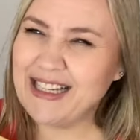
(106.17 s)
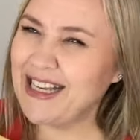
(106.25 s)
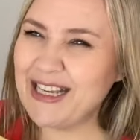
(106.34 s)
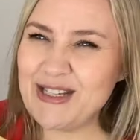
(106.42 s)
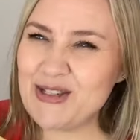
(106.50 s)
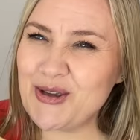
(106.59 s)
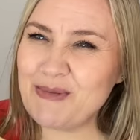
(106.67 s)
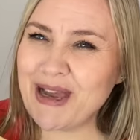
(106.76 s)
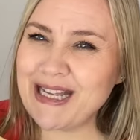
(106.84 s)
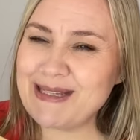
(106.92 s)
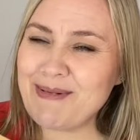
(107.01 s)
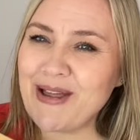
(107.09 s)
in two
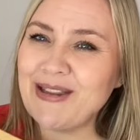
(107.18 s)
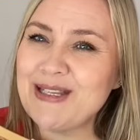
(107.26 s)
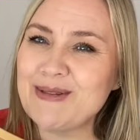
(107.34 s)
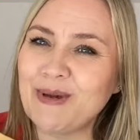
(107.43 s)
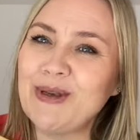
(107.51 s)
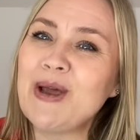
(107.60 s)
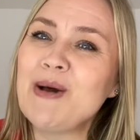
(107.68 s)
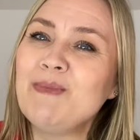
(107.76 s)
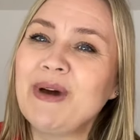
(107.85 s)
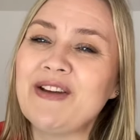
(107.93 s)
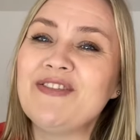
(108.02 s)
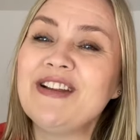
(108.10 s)
minds about this one,
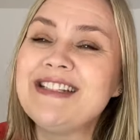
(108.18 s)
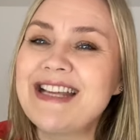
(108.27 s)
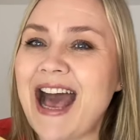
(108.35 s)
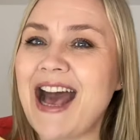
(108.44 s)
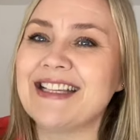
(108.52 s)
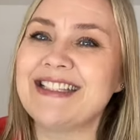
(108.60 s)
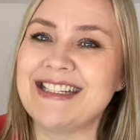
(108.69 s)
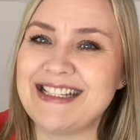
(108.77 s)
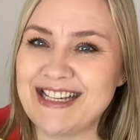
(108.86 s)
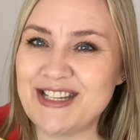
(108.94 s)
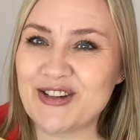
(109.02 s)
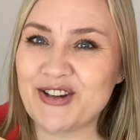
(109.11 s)
but a fantastic
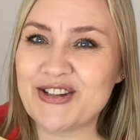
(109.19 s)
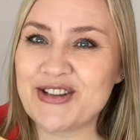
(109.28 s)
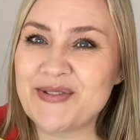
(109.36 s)
t-shirt.